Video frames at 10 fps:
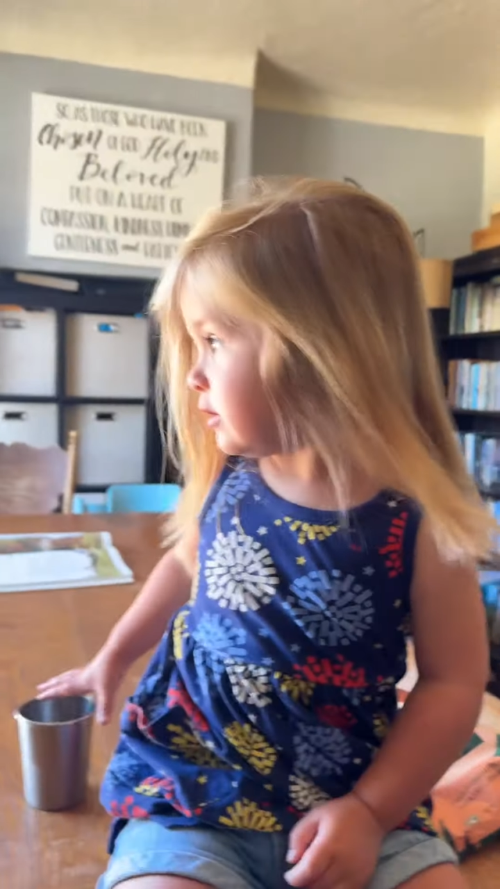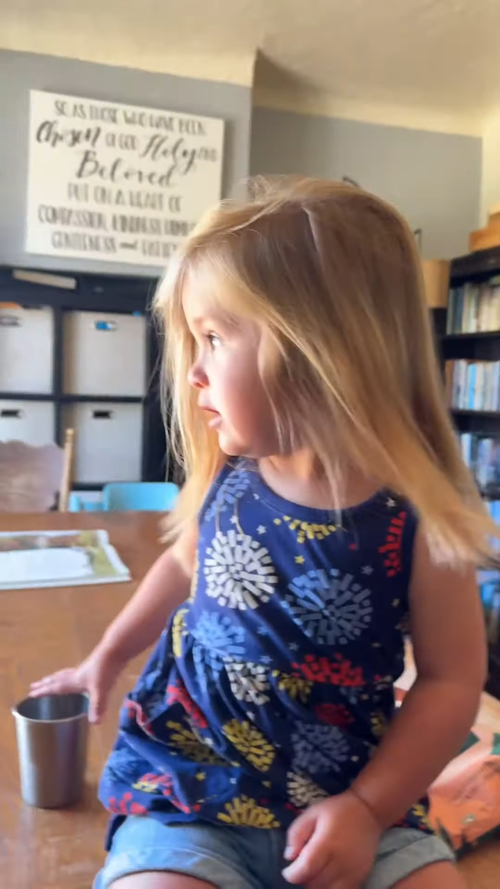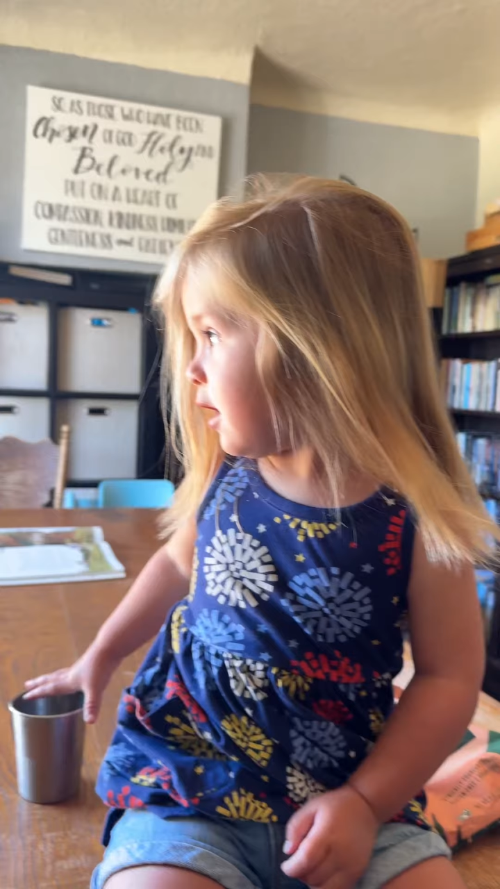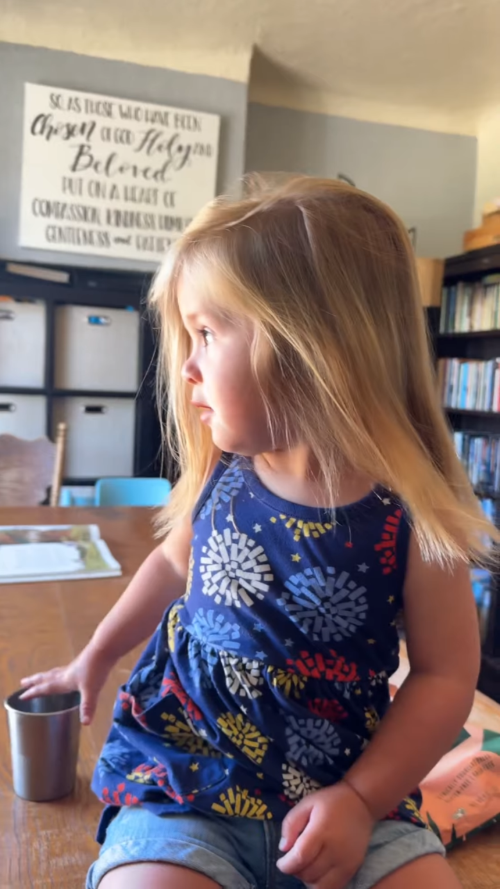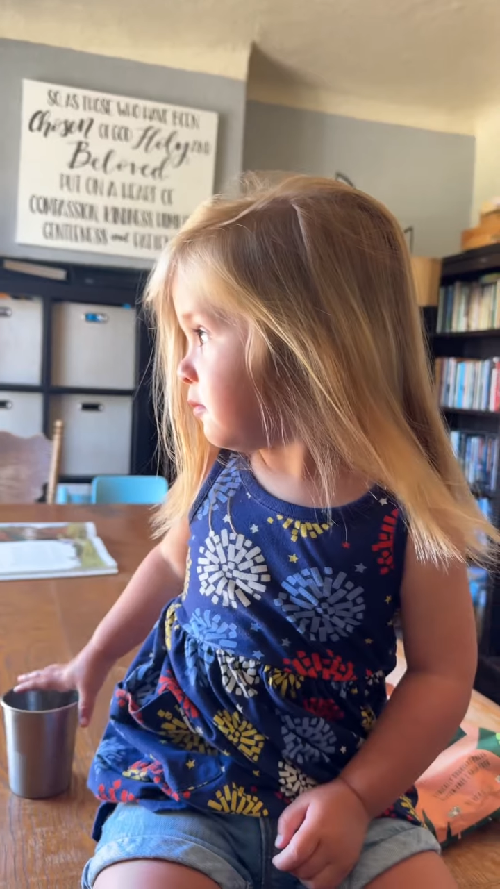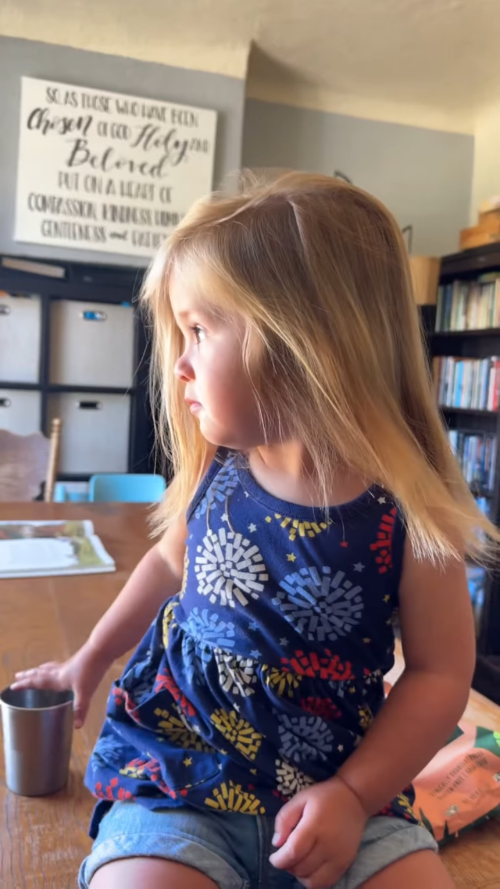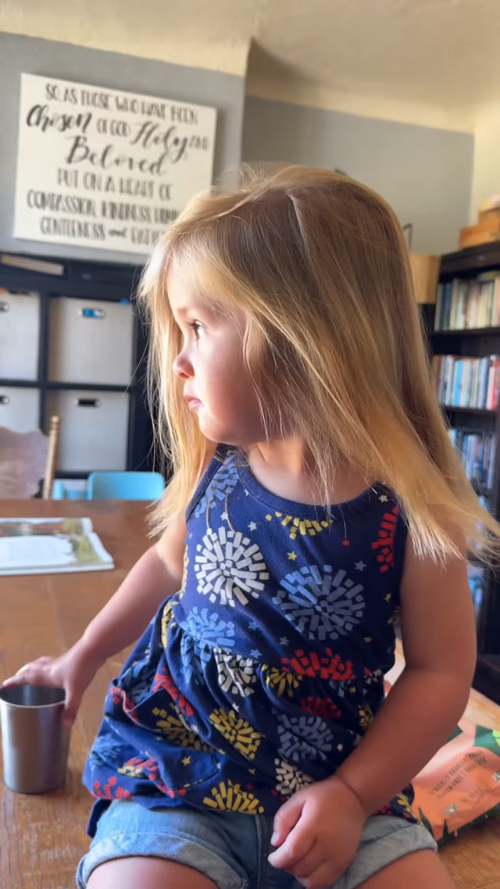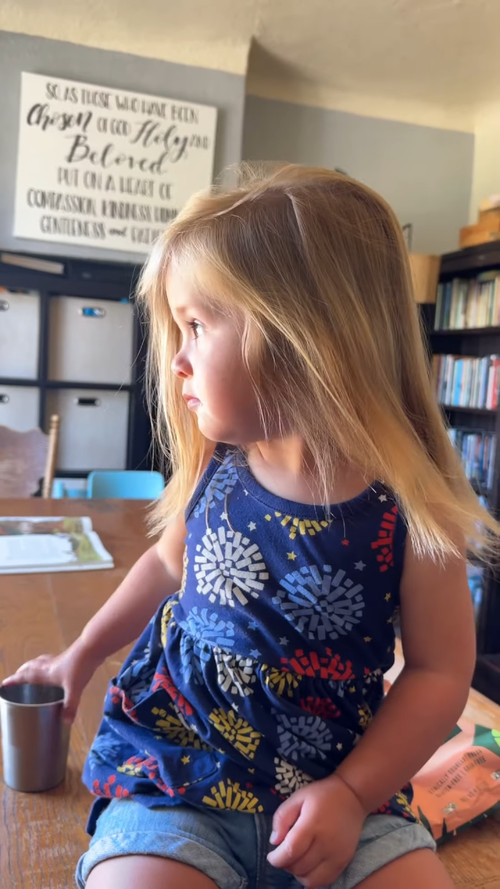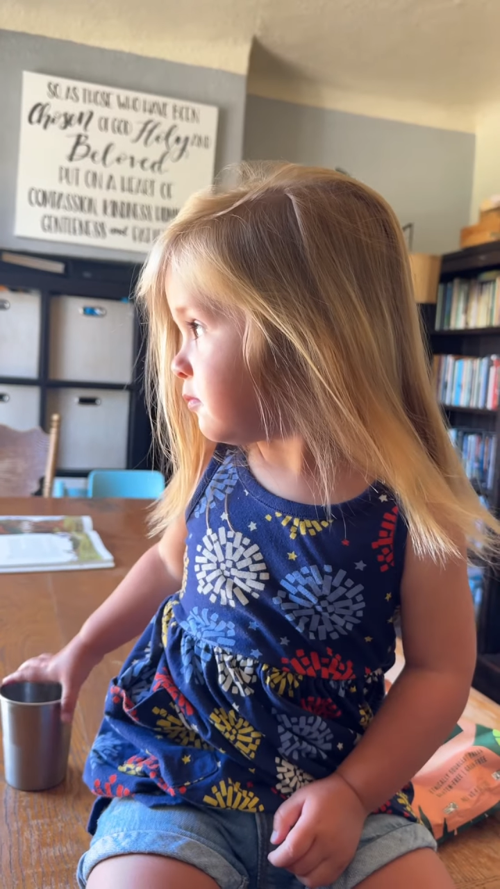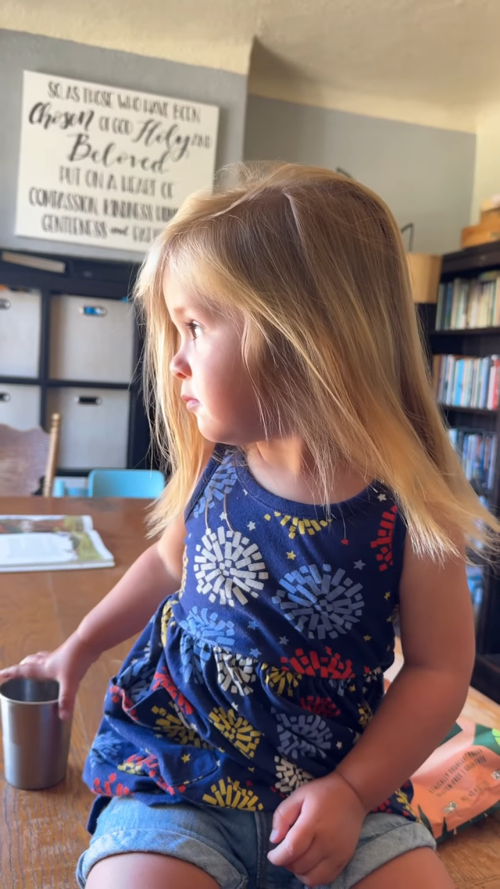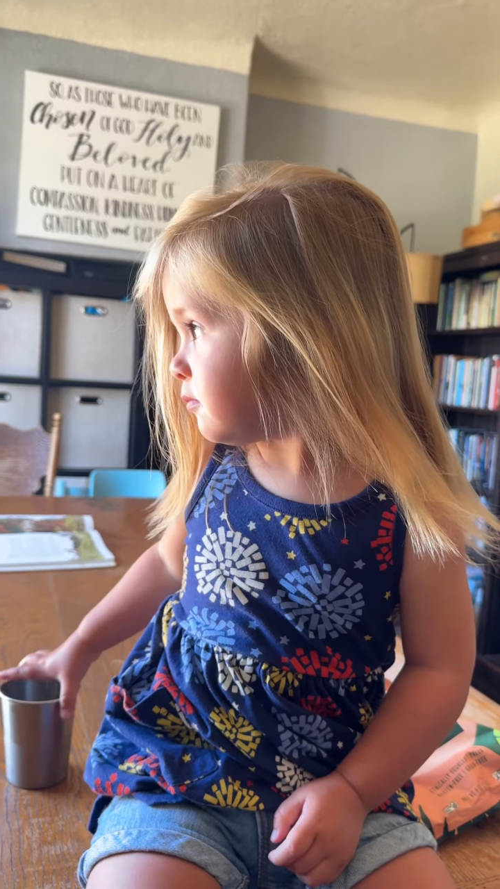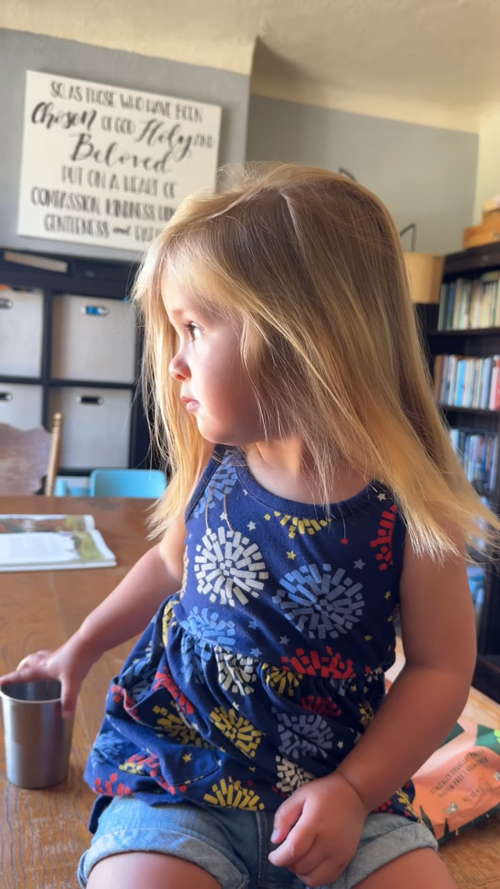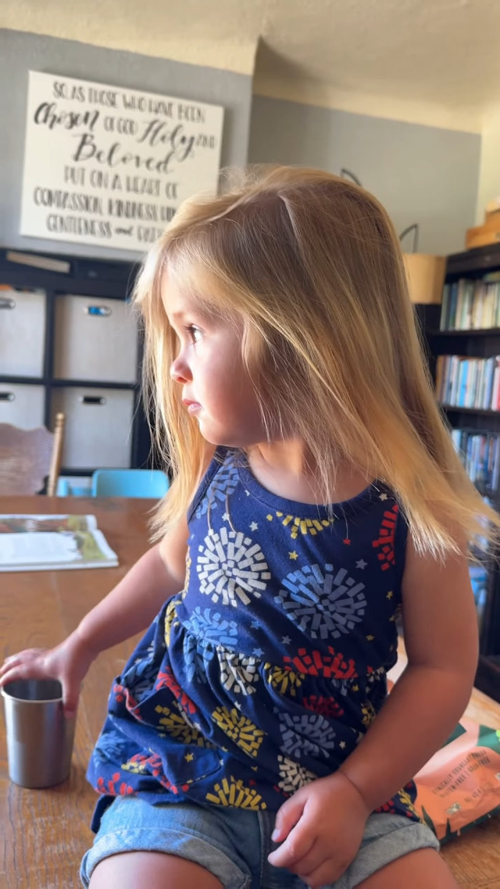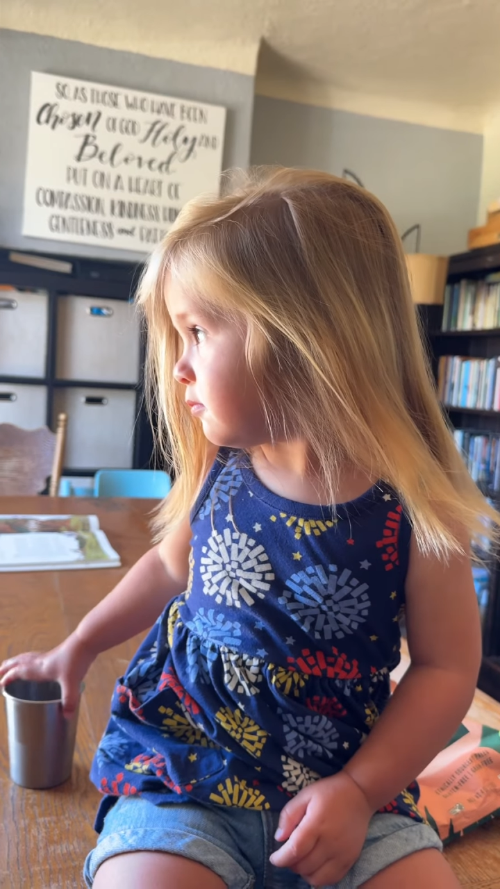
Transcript: Yeah. All right,